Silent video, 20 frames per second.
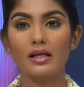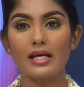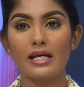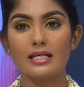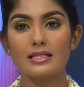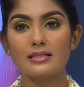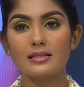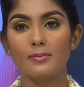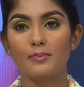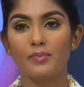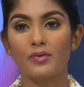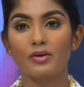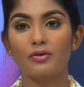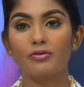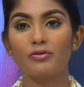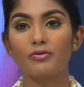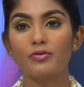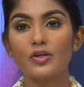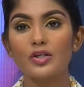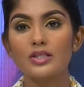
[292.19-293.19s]
is the
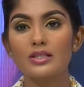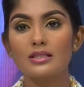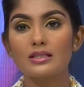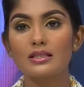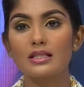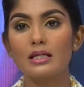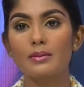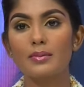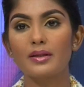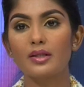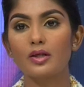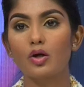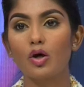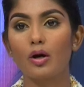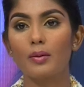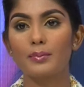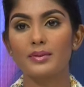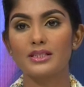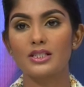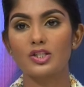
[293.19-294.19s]
first team in the
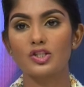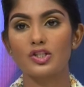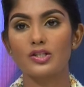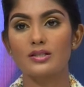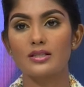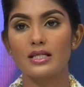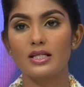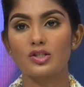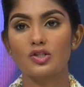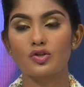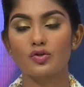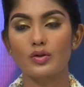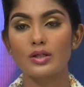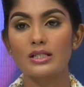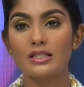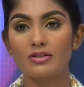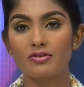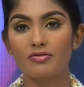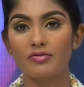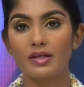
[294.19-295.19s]
competition's history
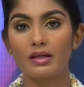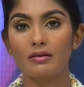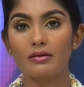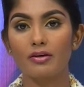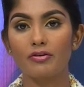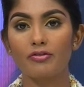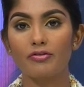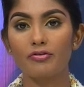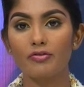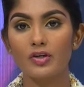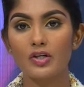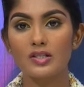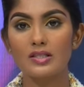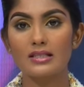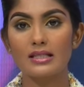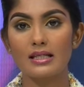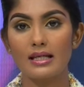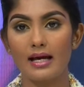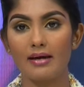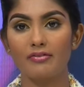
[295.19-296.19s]
to field a first
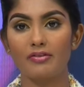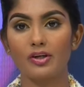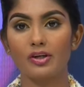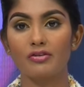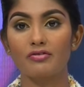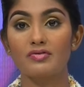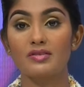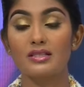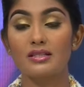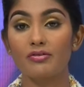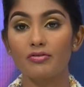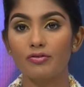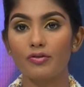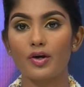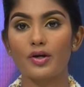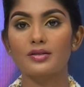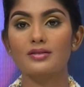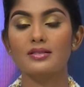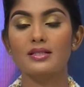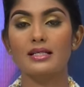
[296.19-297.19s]
11 of
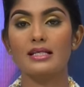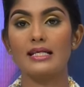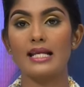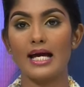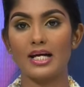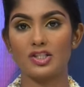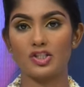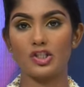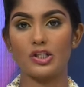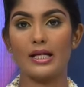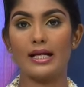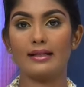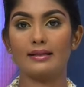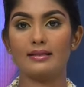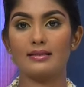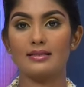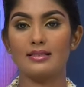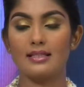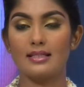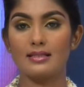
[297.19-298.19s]
different
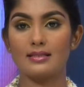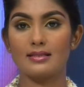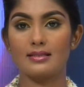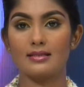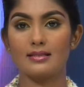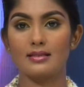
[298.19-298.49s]
nationalities.